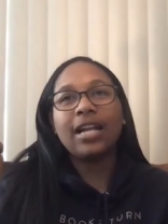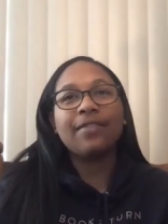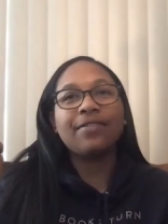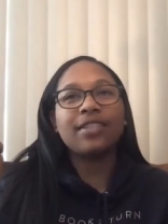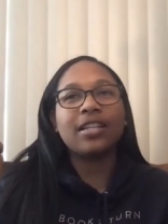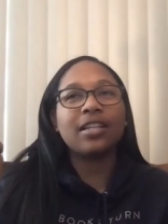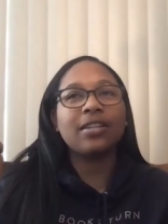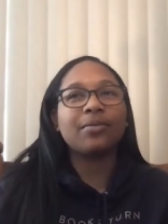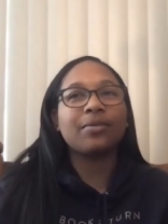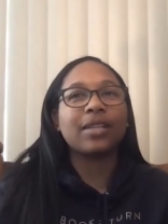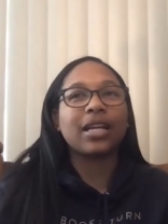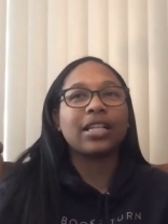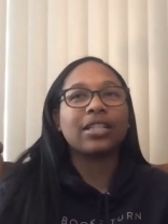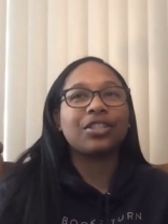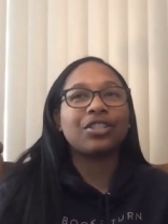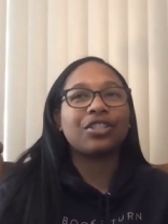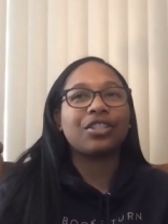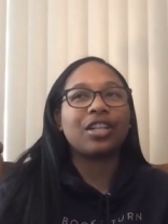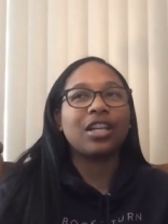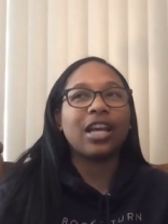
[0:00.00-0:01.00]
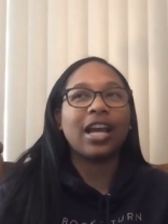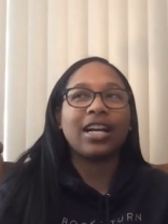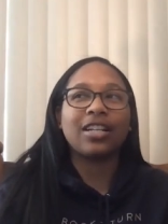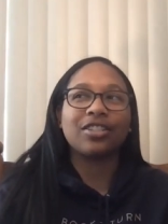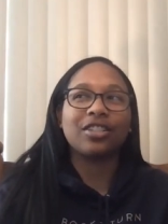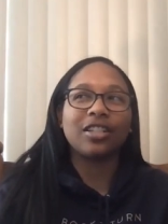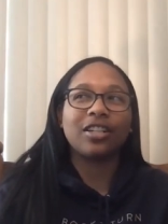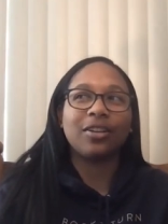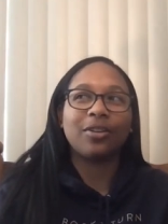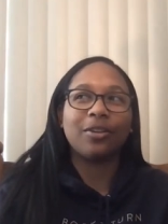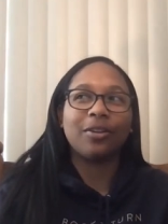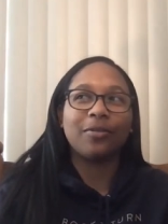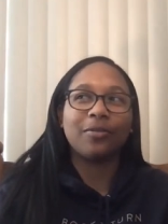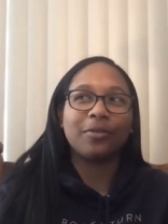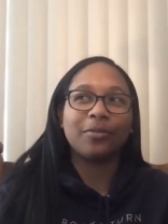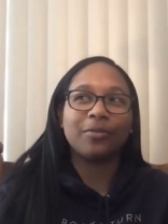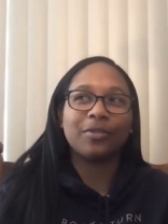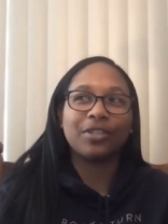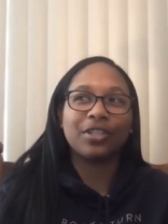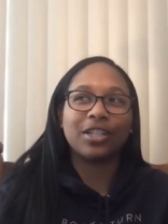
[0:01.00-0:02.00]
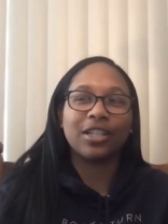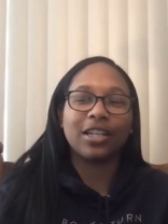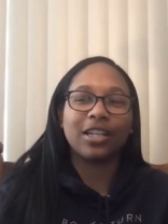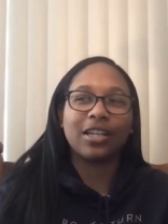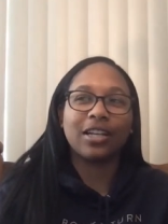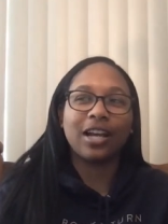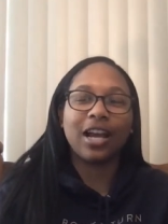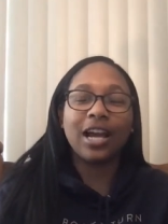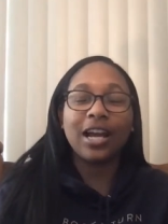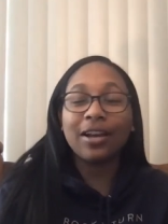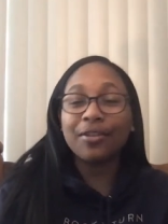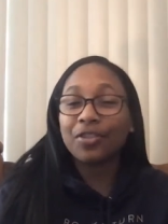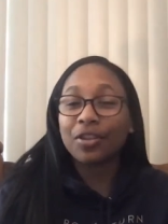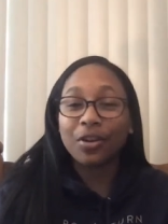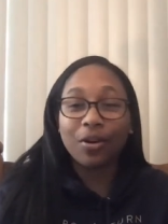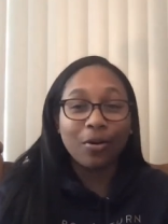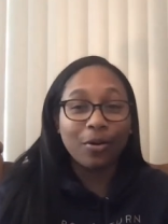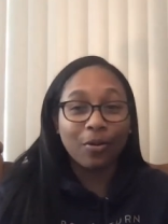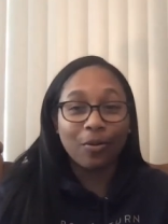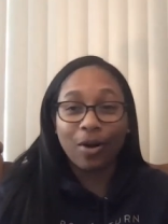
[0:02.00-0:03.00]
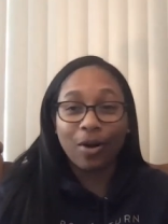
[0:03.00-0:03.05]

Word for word: healthy- there was like actually i don't know if there was cheating i have to go and